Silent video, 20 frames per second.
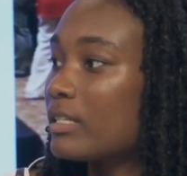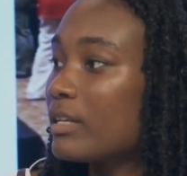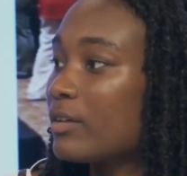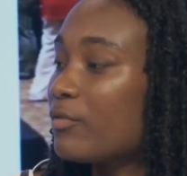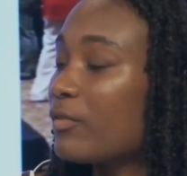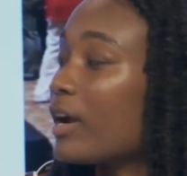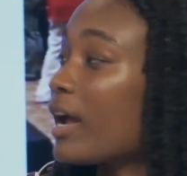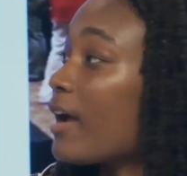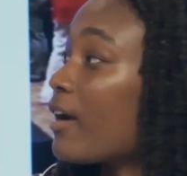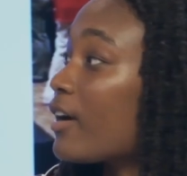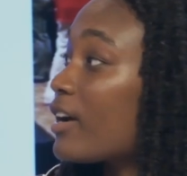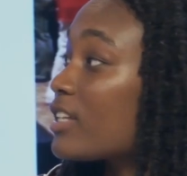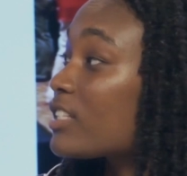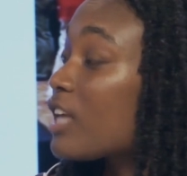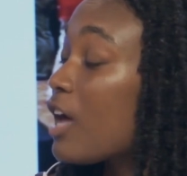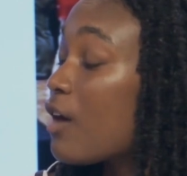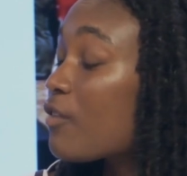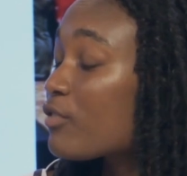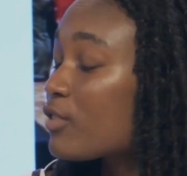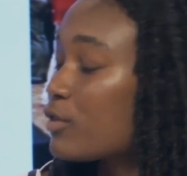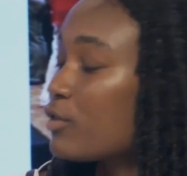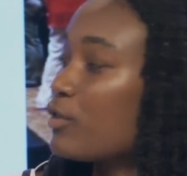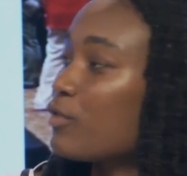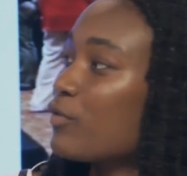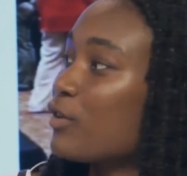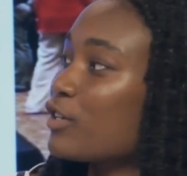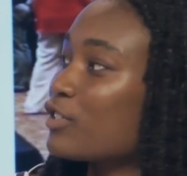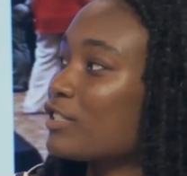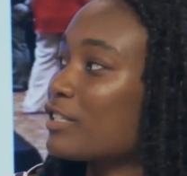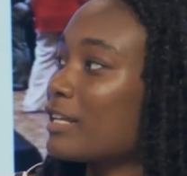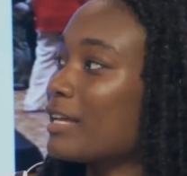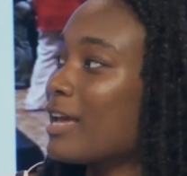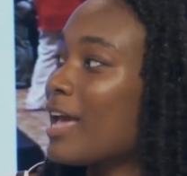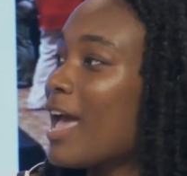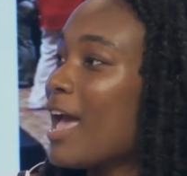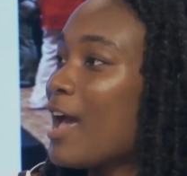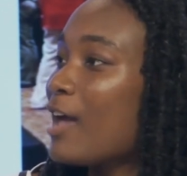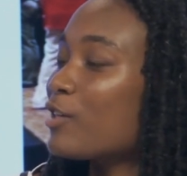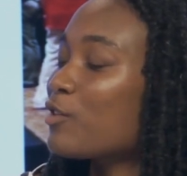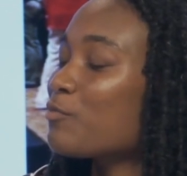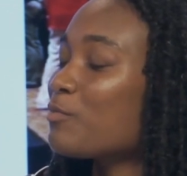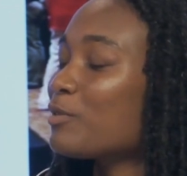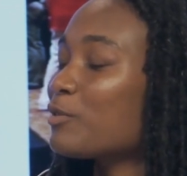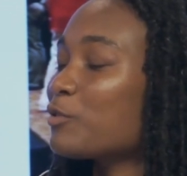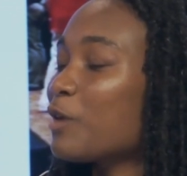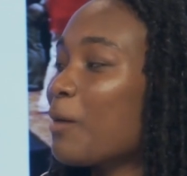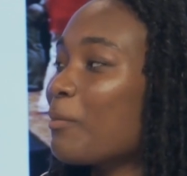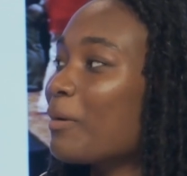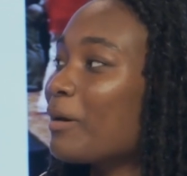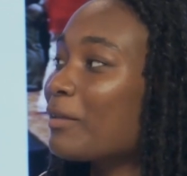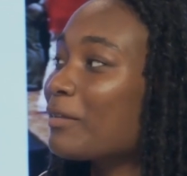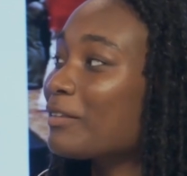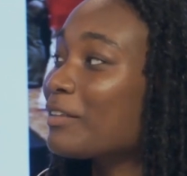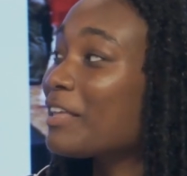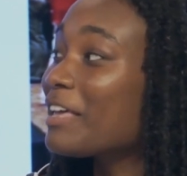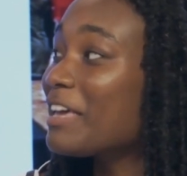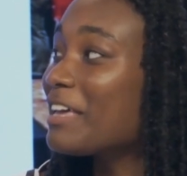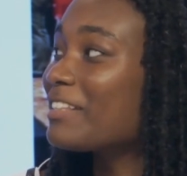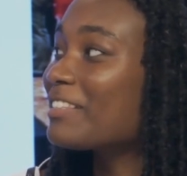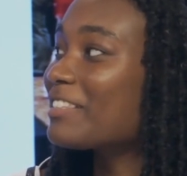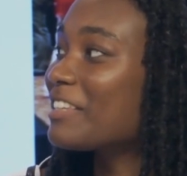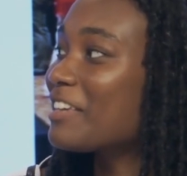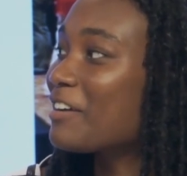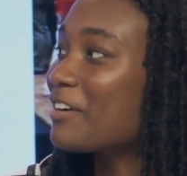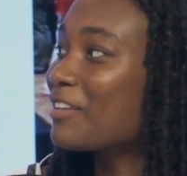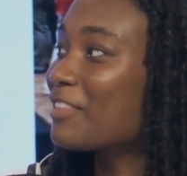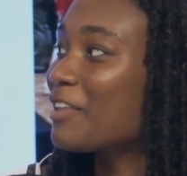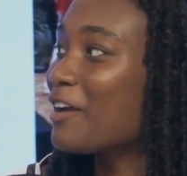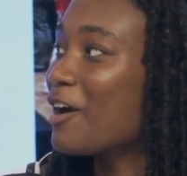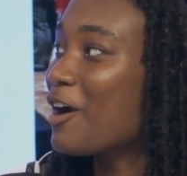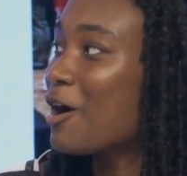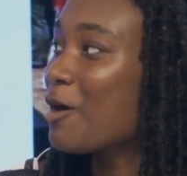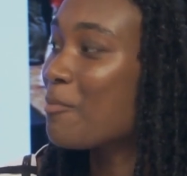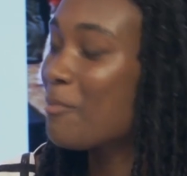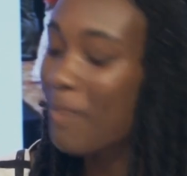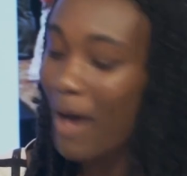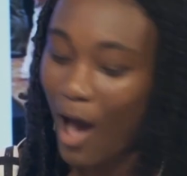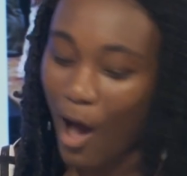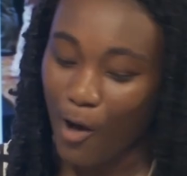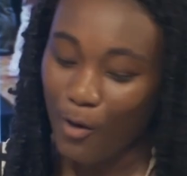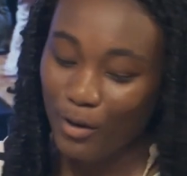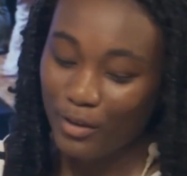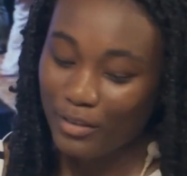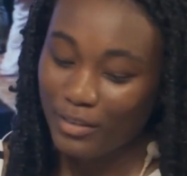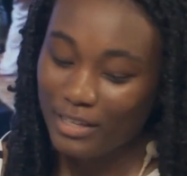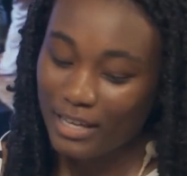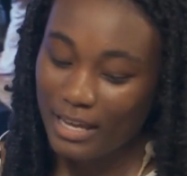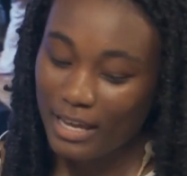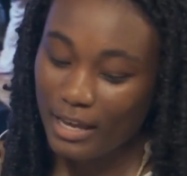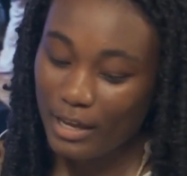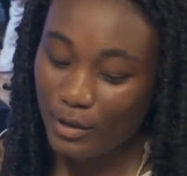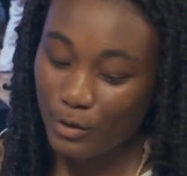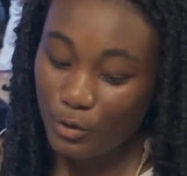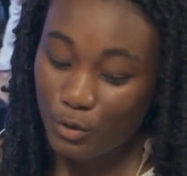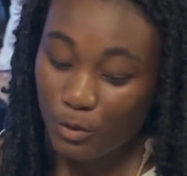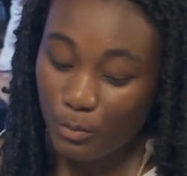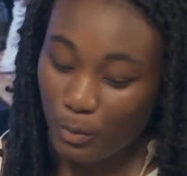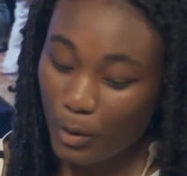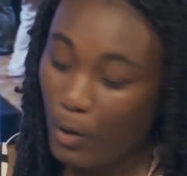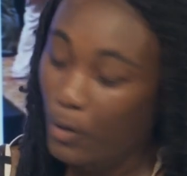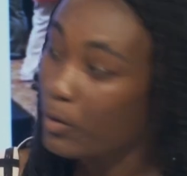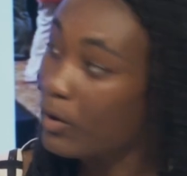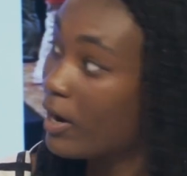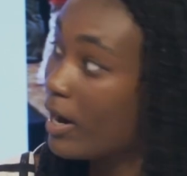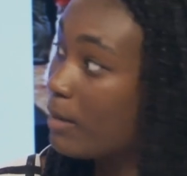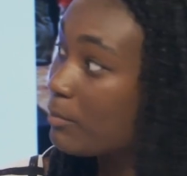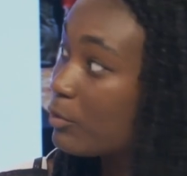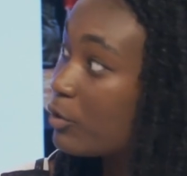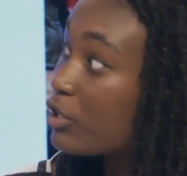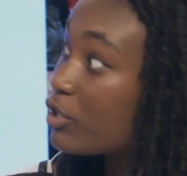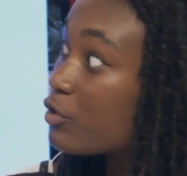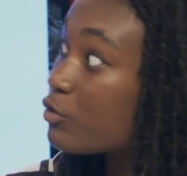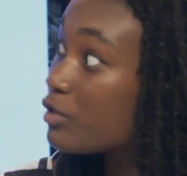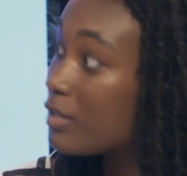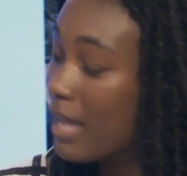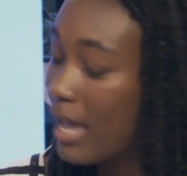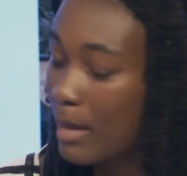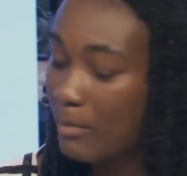different areas of the university, and you've been dropping hints here and there mm -hmm. about the youth programs or the youth mm -hmm,